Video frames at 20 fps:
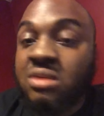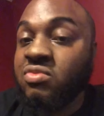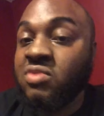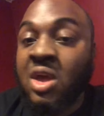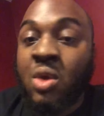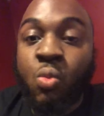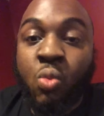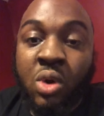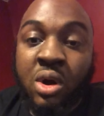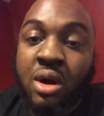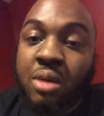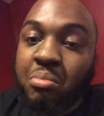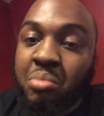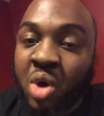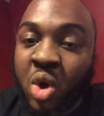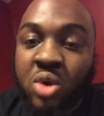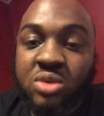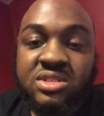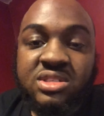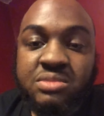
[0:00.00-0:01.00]
they want a
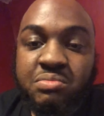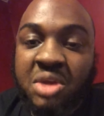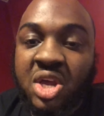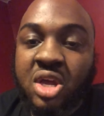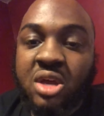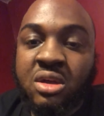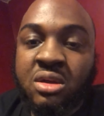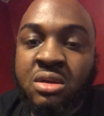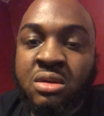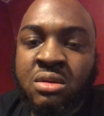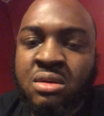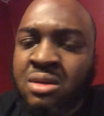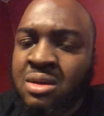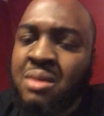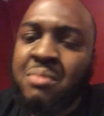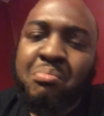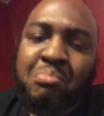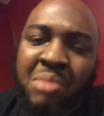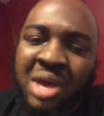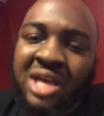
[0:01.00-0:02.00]
boss man.
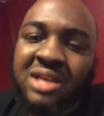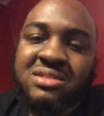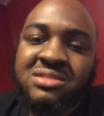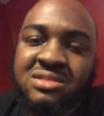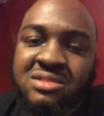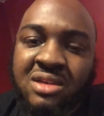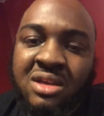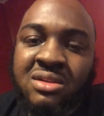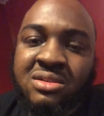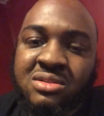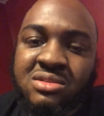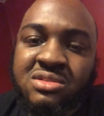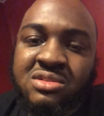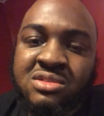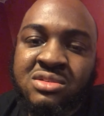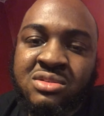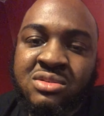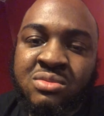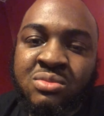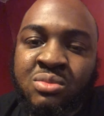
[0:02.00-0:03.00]
Makes
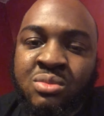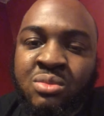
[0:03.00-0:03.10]
sense.